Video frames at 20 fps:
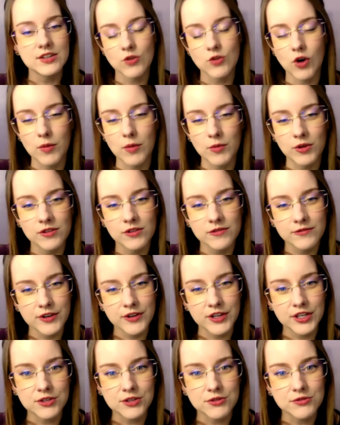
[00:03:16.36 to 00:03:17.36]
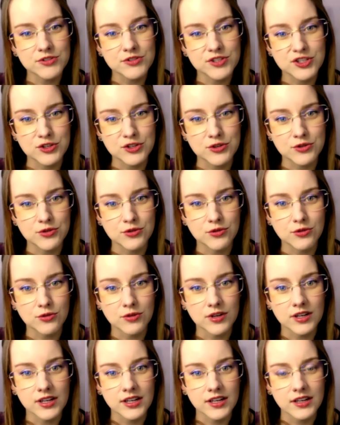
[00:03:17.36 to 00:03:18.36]
normal for you
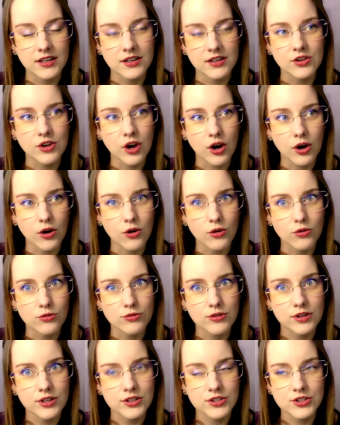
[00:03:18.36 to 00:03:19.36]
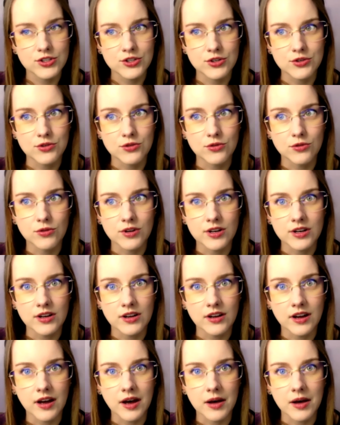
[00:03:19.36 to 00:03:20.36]
to go to
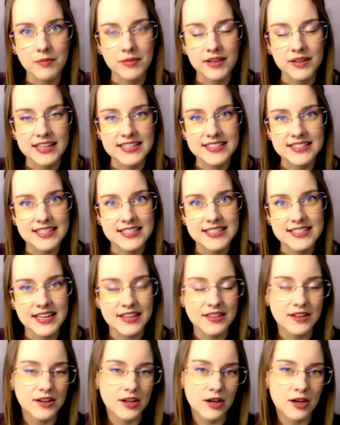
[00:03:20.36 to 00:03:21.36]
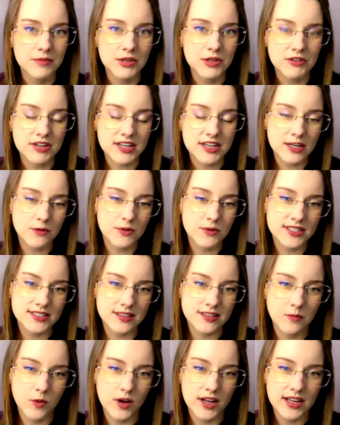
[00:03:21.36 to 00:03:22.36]
uh, places in the community with
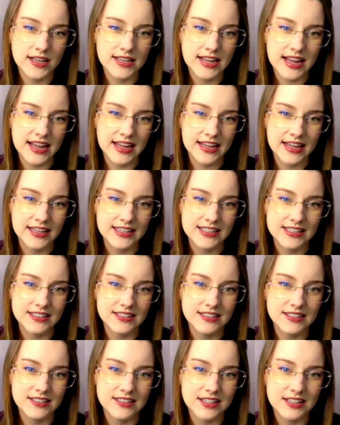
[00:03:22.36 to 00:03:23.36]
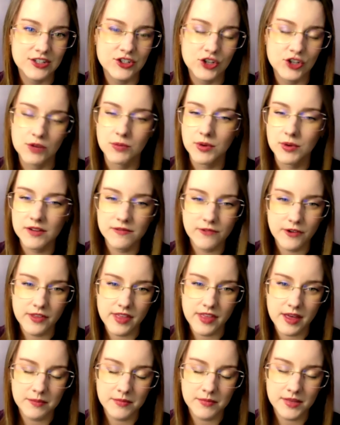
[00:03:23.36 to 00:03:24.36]
someone and interpret for
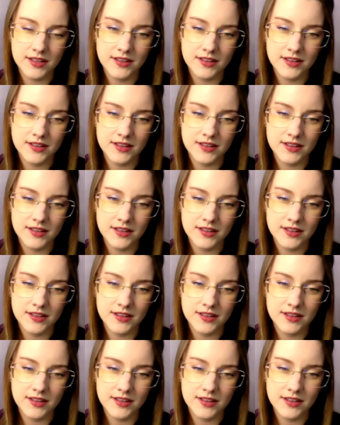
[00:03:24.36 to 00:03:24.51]
them?